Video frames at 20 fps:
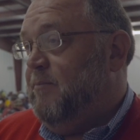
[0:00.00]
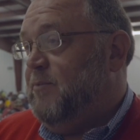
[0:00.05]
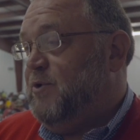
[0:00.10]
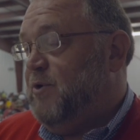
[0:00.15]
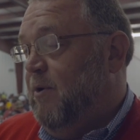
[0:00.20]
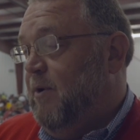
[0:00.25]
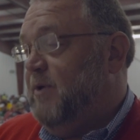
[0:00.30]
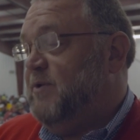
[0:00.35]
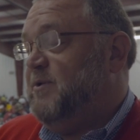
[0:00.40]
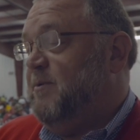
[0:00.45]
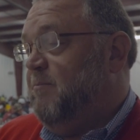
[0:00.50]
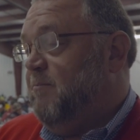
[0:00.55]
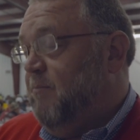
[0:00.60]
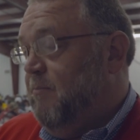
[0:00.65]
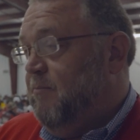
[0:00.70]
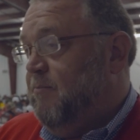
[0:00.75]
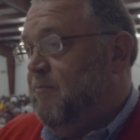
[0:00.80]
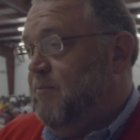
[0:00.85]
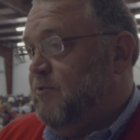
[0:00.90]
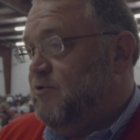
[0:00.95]
tourism
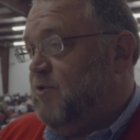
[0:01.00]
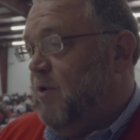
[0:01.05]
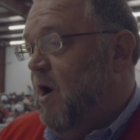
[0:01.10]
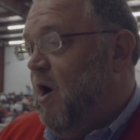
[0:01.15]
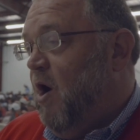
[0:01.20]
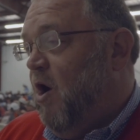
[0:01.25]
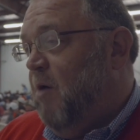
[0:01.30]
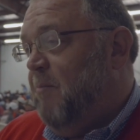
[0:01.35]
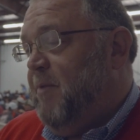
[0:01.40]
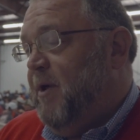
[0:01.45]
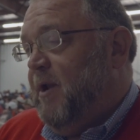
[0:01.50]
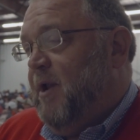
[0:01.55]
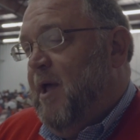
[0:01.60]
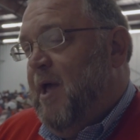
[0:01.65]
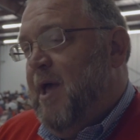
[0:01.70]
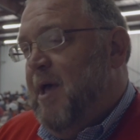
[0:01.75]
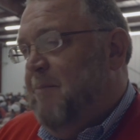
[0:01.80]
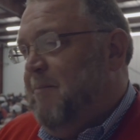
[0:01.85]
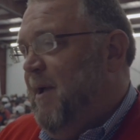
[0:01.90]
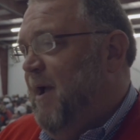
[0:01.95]
draw, but
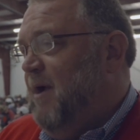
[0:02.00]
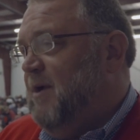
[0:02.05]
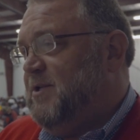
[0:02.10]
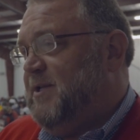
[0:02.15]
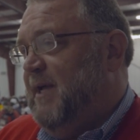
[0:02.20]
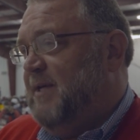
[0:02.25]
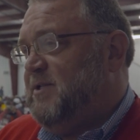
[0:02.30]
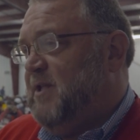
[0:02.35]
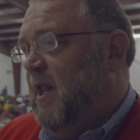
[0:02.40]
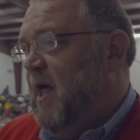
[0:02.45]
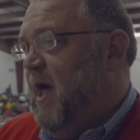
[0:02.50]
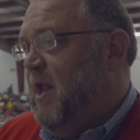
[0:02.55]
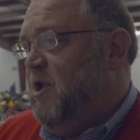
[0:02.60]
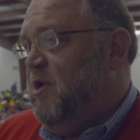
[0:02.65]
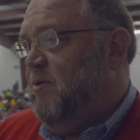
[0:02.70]
Paris has a lot of